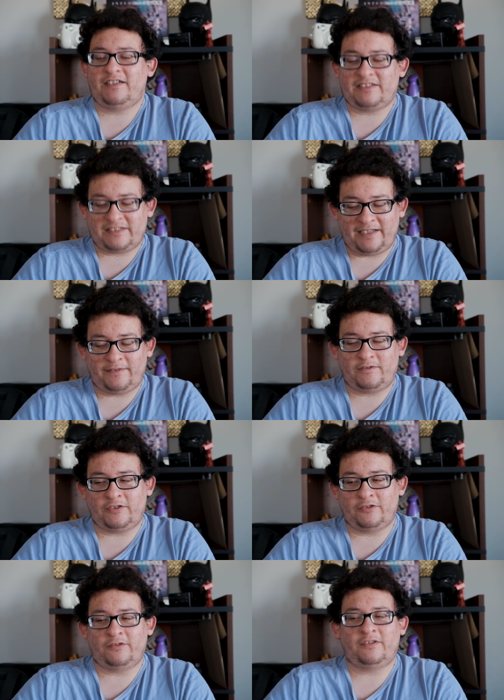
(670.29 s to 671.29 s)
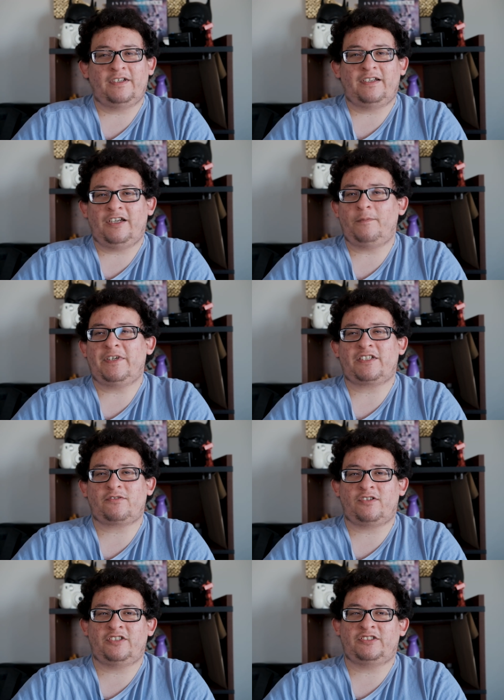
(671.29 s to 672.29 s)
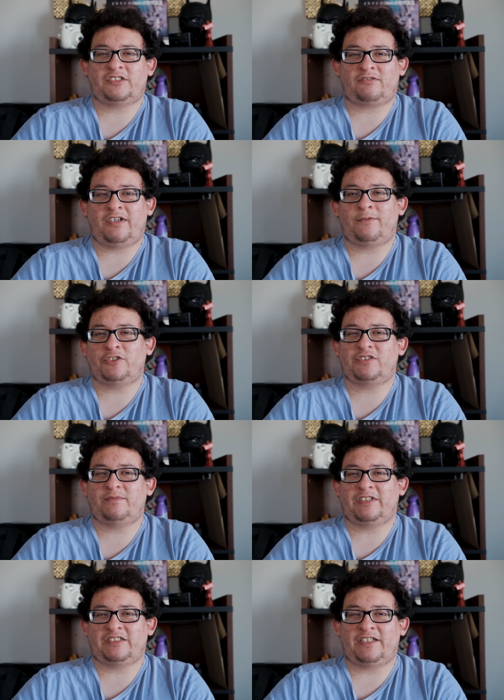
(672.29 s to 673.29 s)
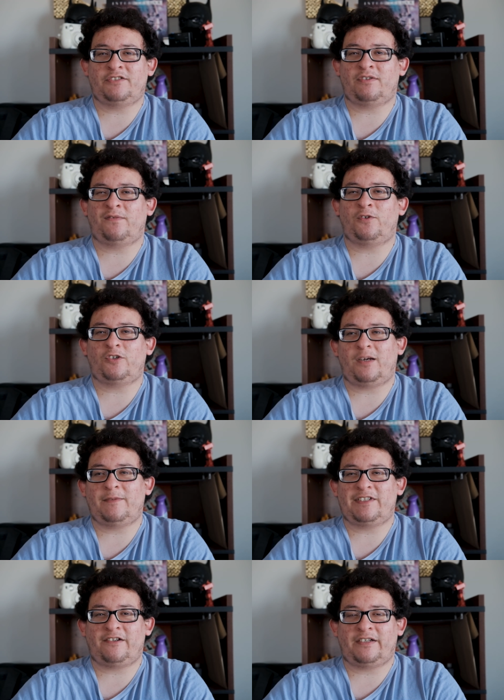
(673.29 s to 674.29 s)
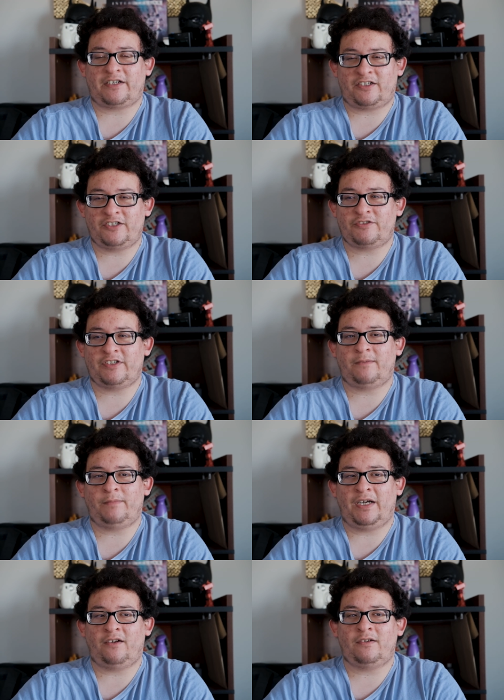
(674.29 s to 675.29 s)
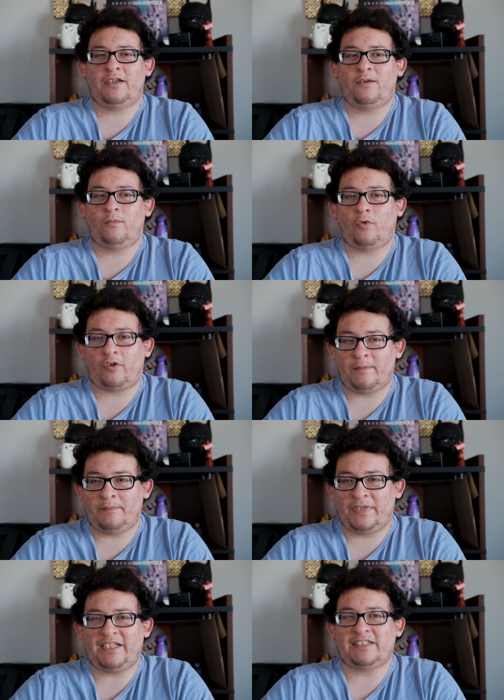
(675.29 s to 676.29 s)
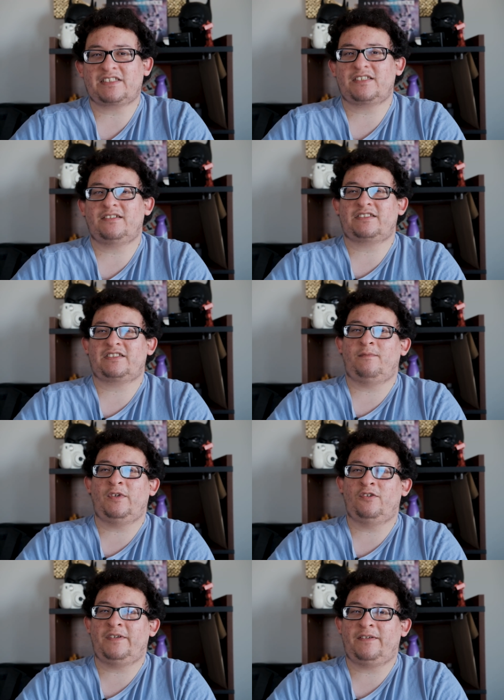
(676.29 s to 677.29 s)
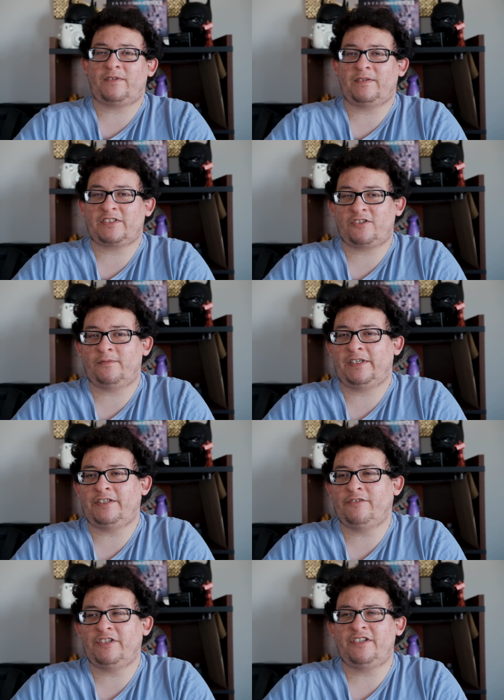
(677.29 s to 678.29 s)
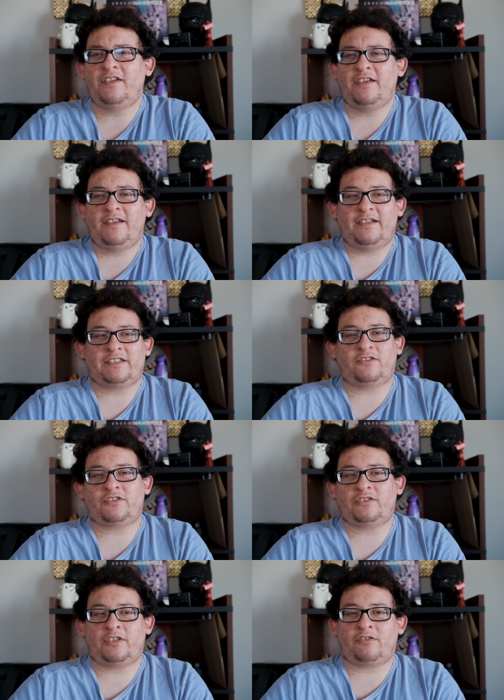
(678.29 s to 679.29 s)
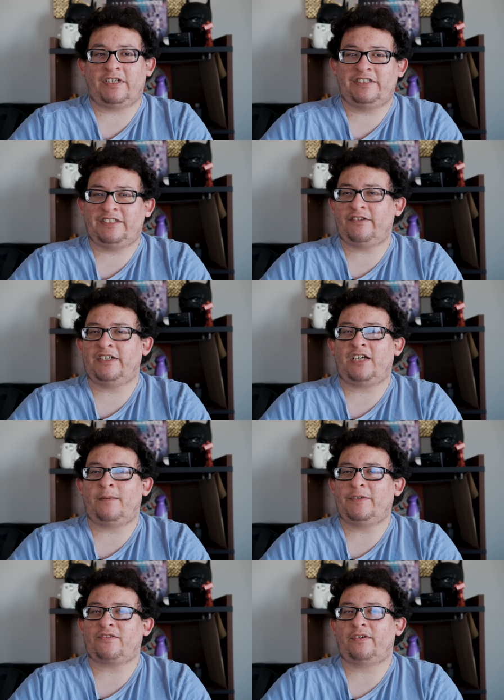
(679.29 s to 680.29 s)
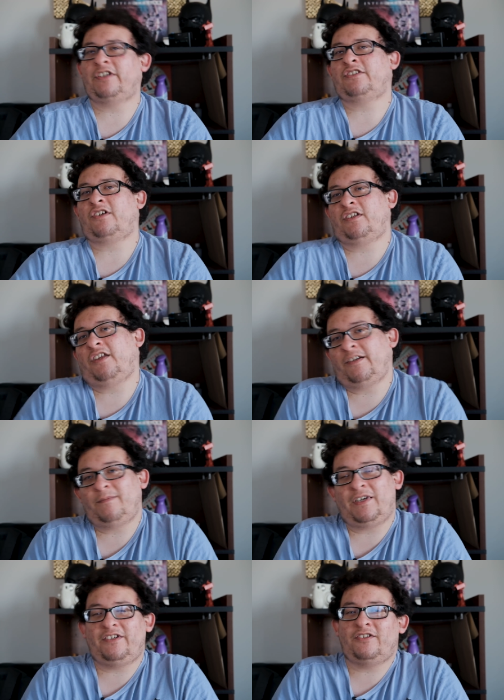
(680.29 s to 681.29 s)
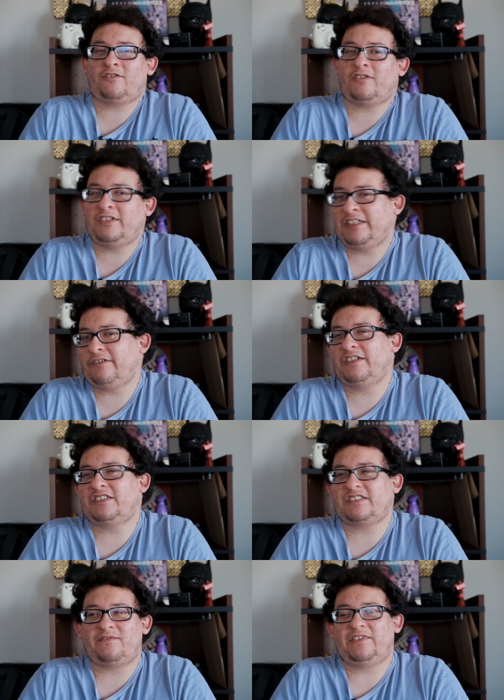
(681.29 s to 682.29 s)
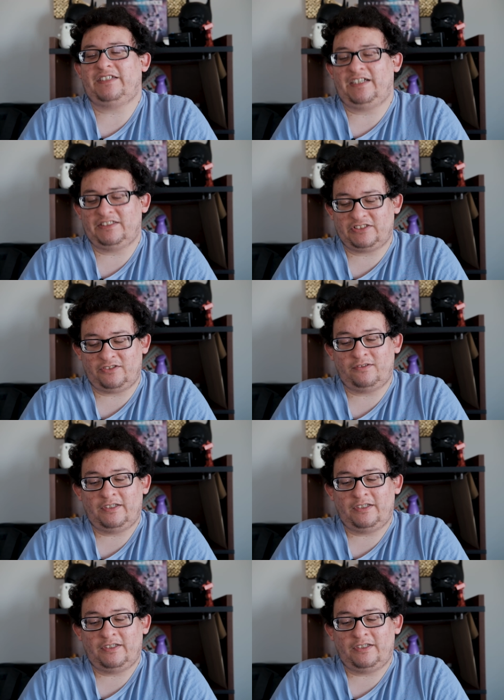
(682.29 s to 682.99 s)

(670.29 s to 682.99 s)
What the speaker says: Stay tuned. Help me get to 100 subscribers, because I do a full commentary at 100 about War and Peace. It's the movie from the Soviet Union. It's also a Criterion copy, so I'm going to talk a lot about, you know, Criterion and stuff like that. So